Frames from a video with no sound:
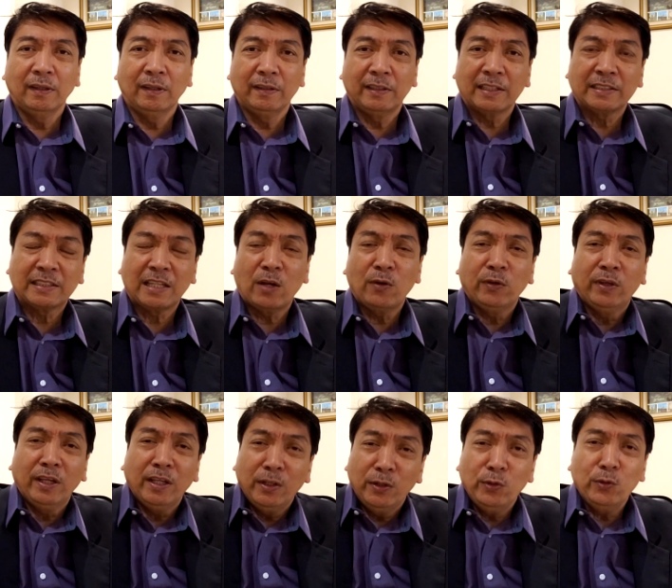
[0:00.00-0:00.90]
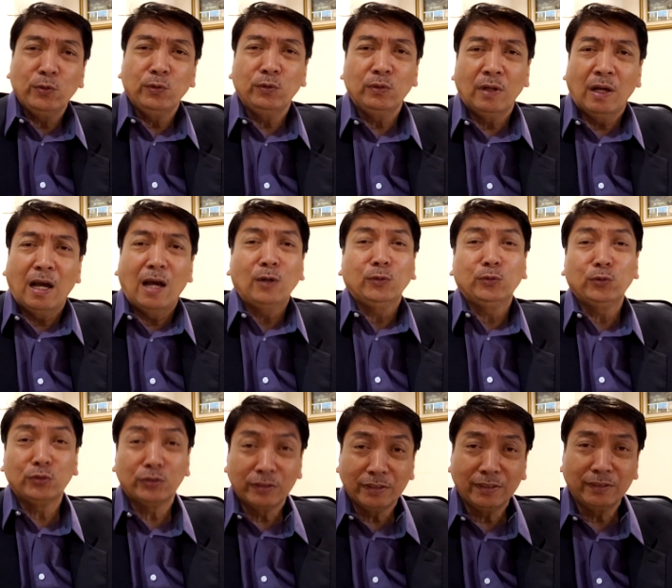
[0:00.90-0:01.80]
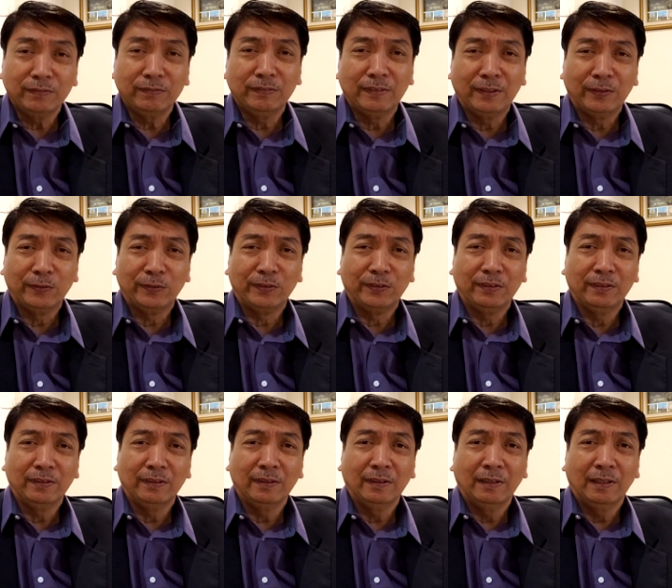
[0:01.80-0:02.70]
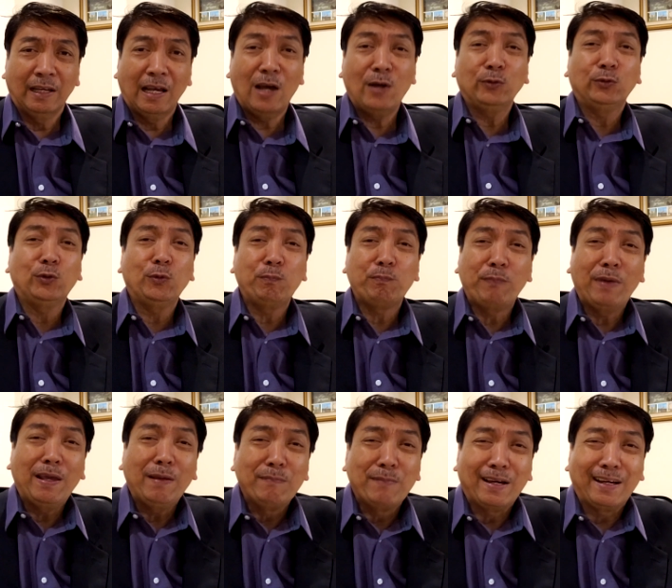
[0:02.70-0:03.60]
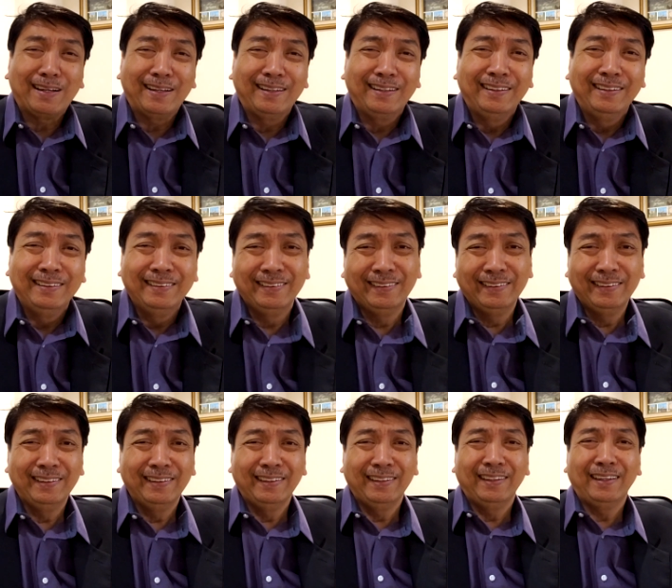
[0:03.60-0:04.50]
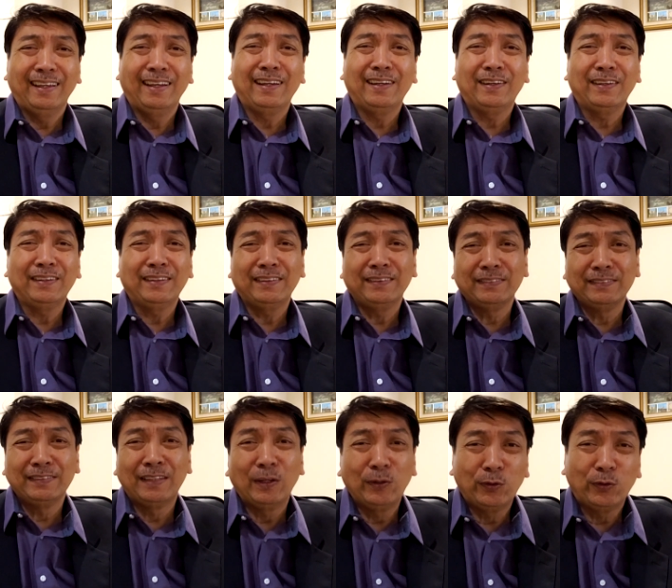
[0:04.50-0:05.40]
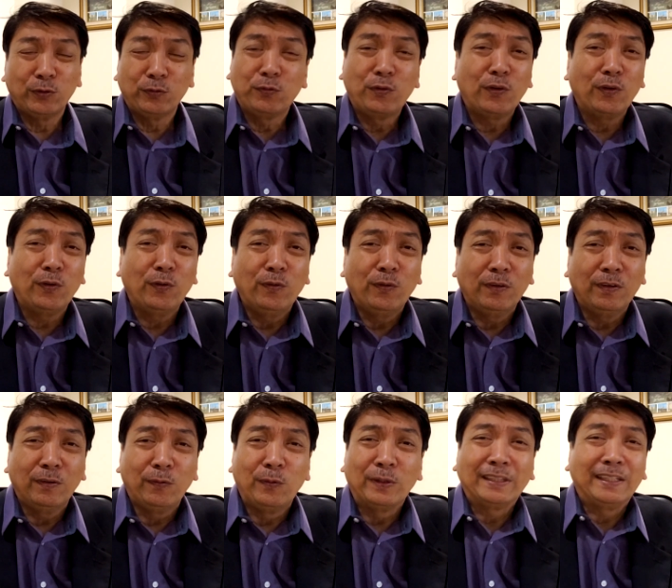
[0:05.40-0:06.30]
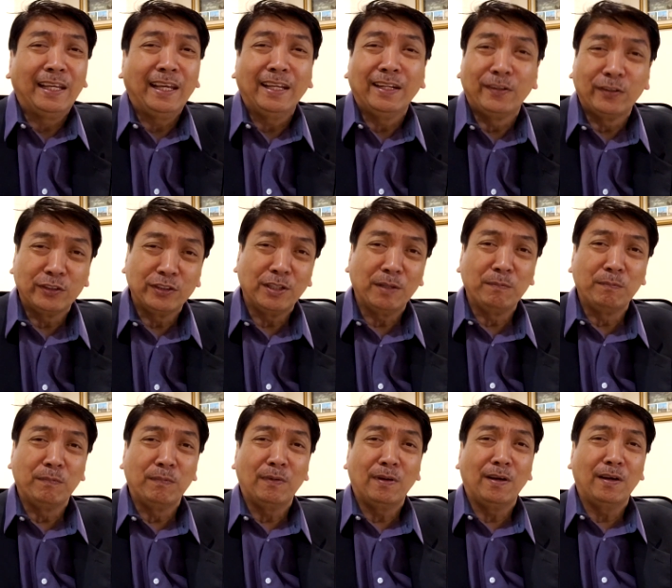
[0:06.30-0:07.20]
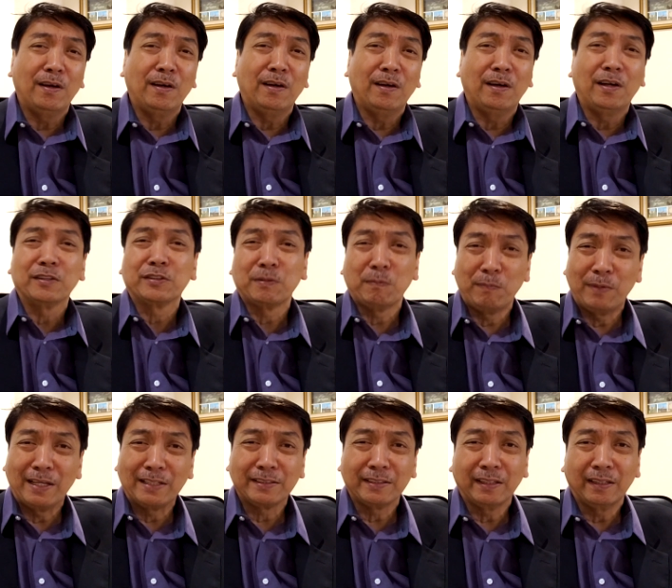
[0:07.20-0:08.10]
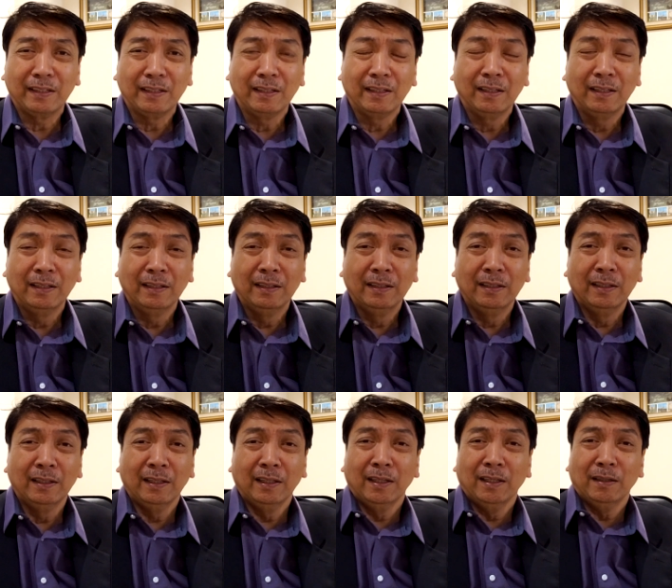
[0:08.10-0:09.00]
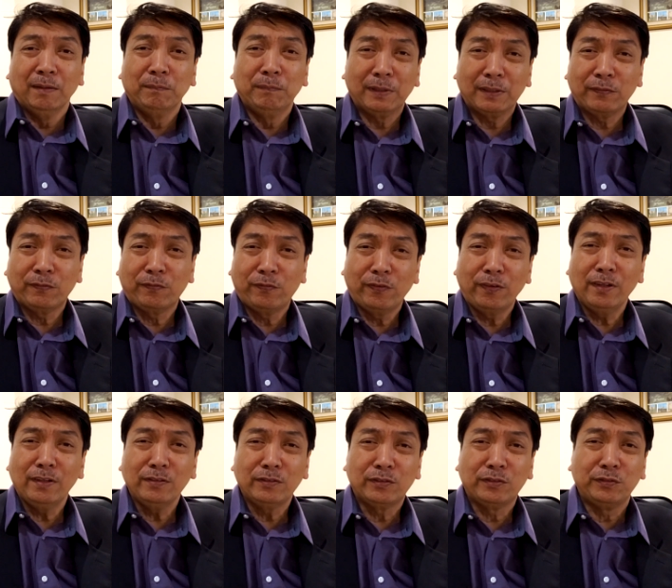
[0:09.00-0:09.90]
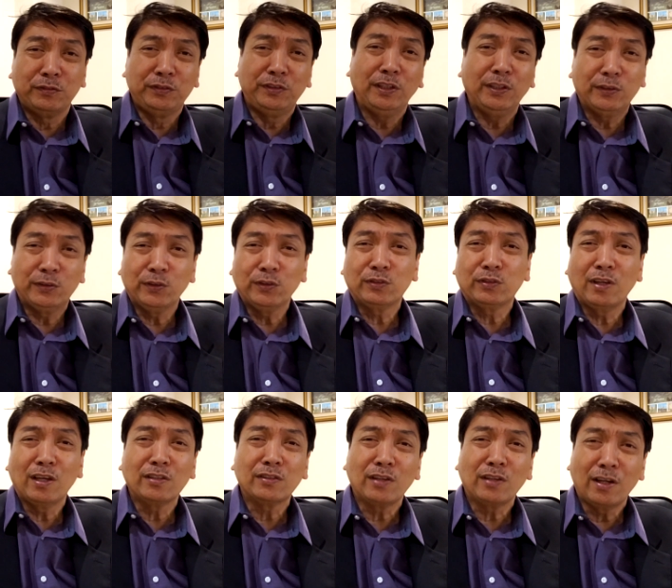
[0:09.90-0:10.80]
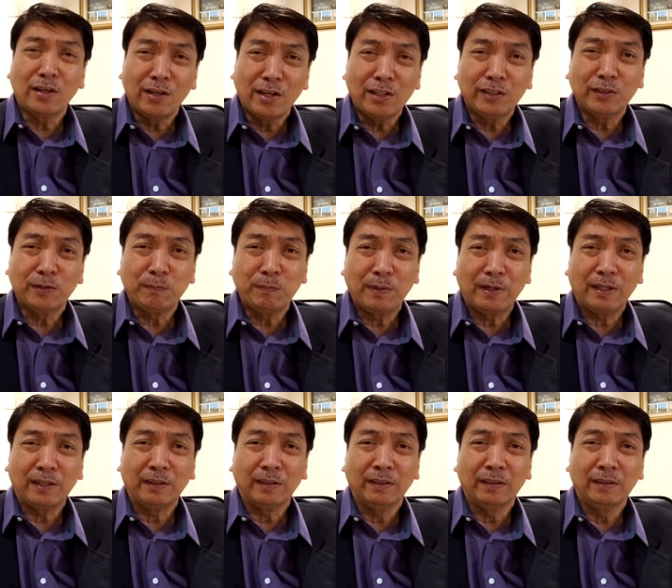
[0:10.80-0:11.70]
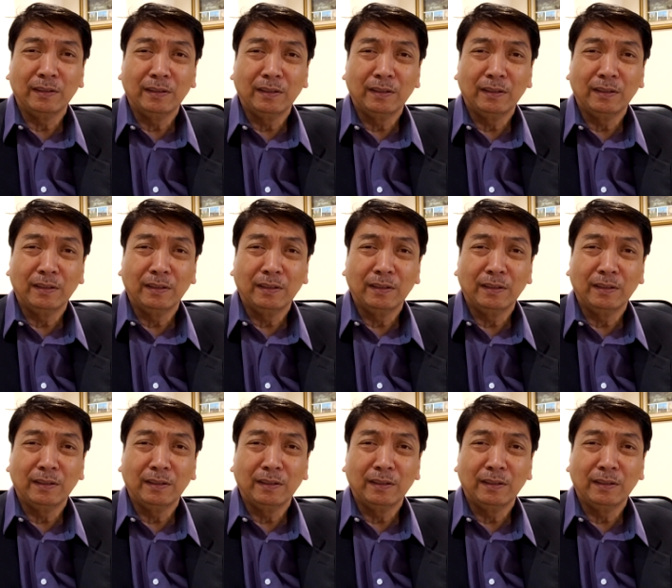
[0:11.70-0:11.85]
That's how he knew how to serve the Lord, how to pay back uh, the Lord for what he had received as a blessing. But friends, Jesus has another plan.